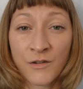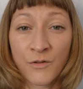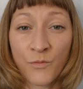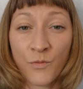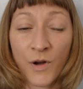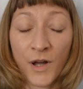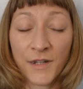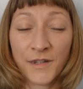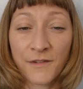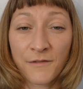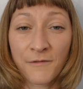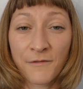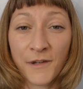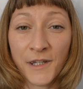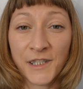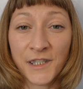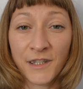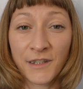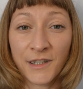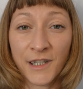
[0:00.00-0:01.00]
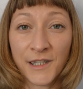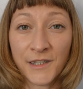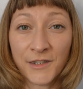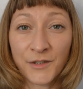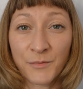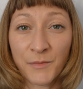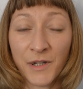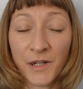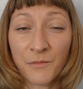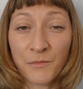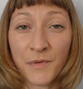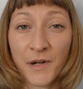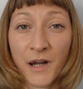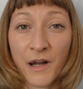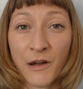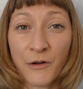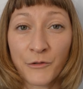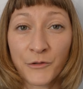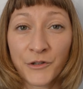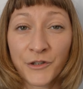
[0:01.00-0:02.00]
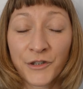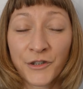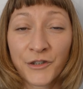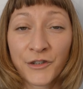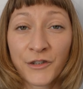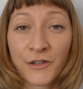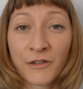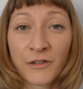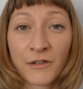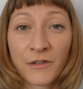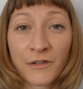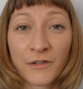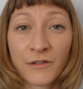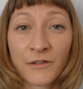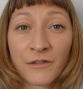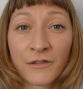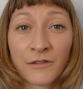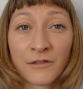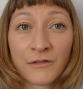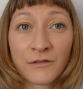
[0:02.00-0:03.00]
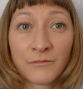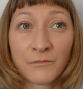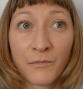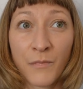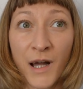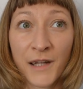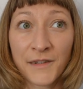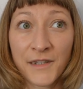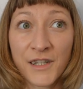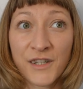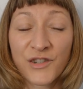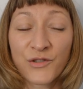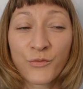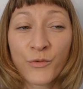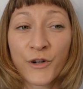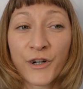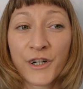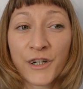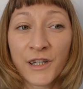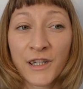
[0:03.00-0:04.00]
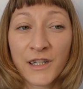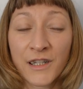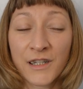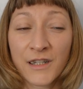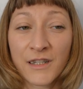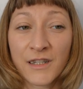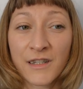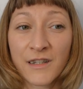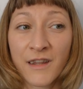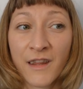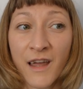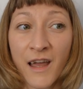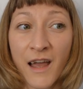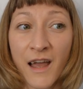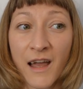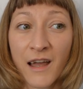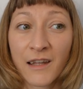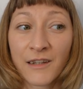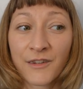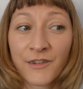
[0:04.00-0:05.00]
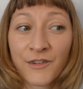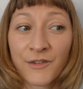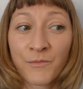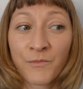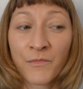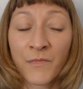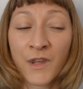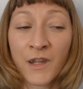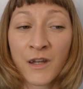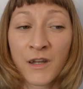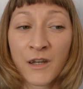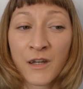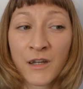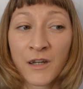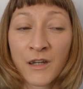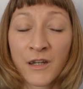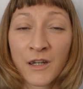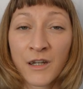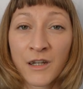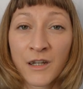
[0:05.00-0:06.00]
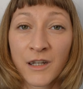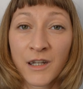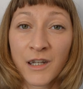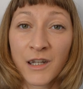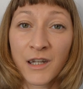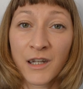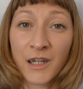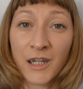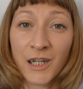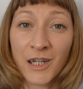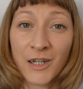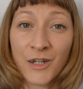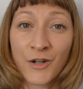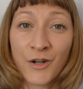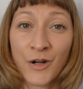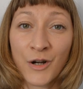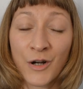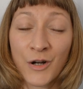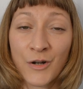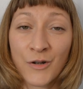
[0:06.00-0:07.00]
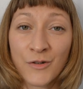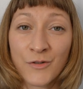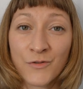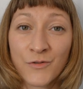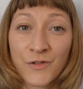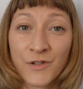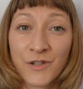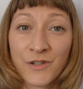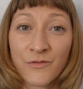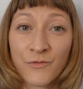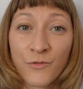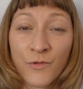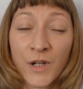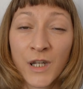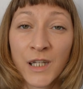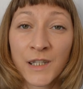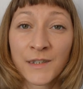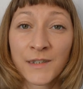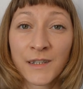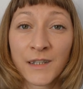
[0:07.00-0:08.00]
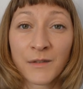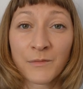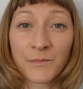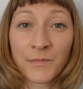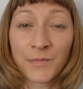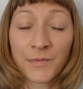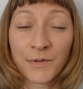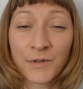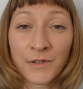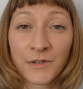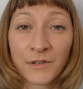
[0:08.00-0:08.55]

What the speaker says: What fascinates me about Mate's work is that he goes really deep